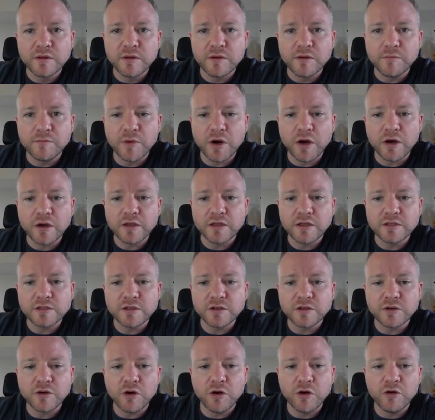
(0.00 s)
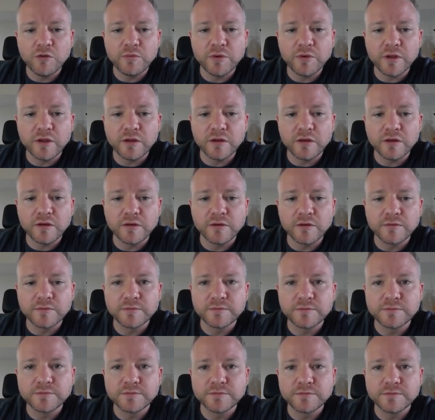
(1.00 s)
Markets are open.
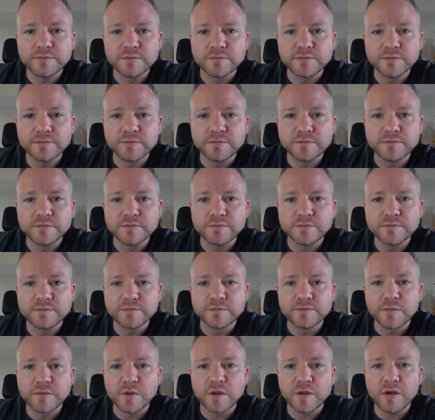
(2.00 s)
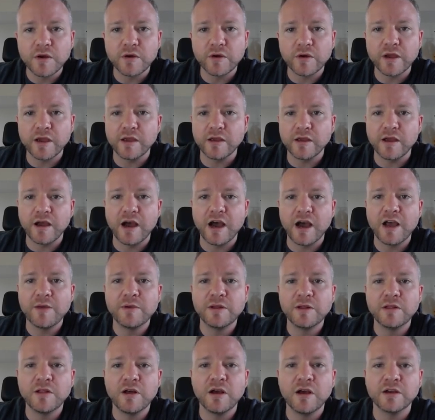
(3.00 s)
Okay, I'm
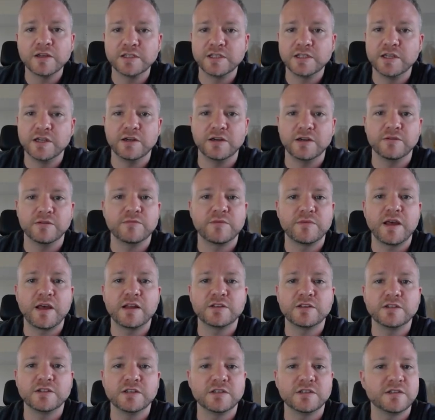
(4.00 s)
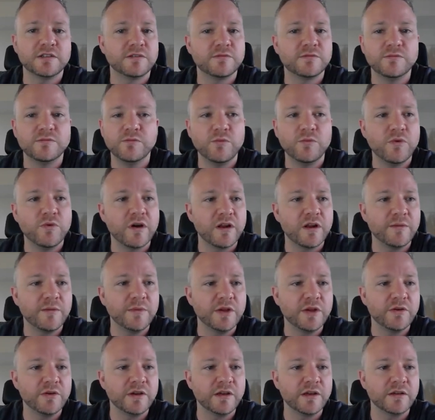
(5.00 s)
in longs here. That's just what I'm
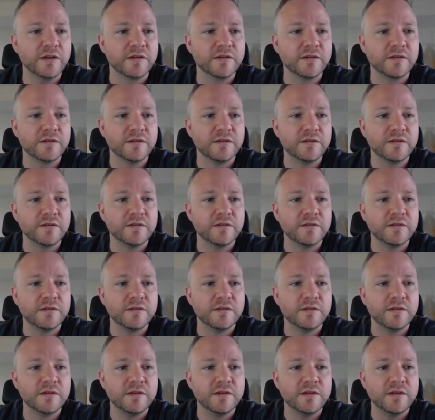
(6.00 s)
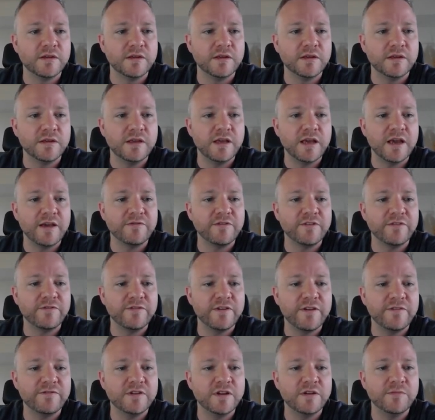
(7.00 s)
doing. You have the
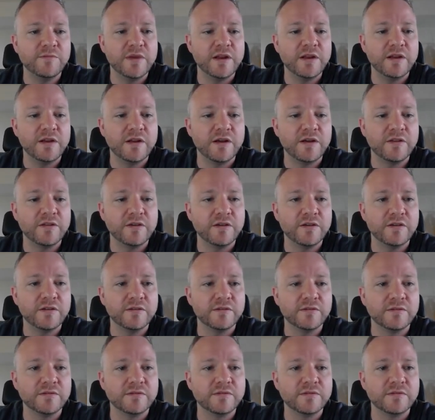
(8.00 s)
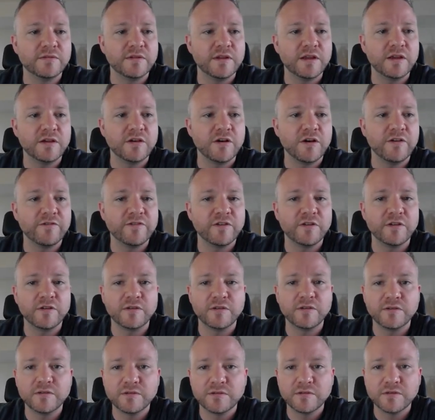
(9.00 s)
15-minute on the
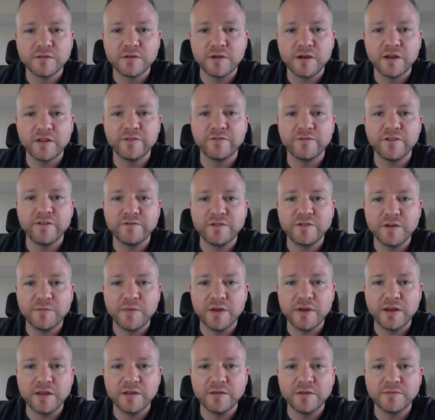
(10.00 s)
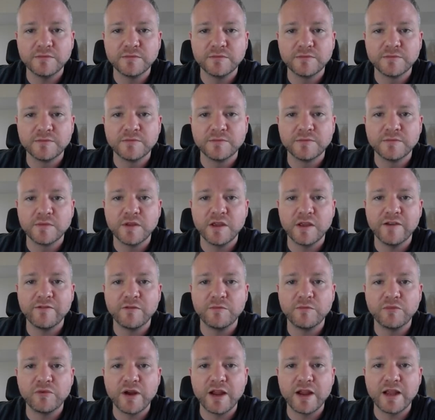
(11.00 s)
engulfing on the 15-minute. You have a
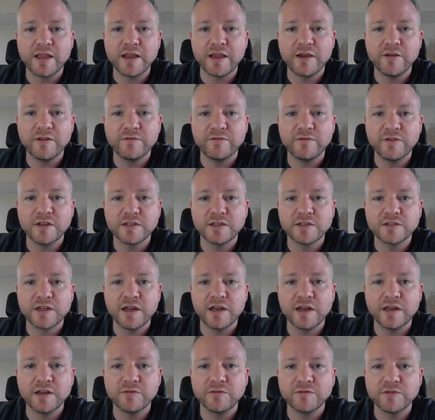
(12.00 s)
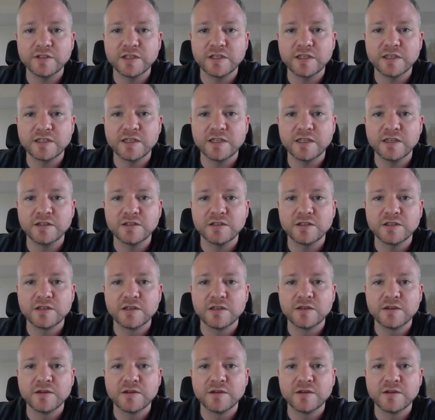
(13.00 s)
breakout of this tiny resistance.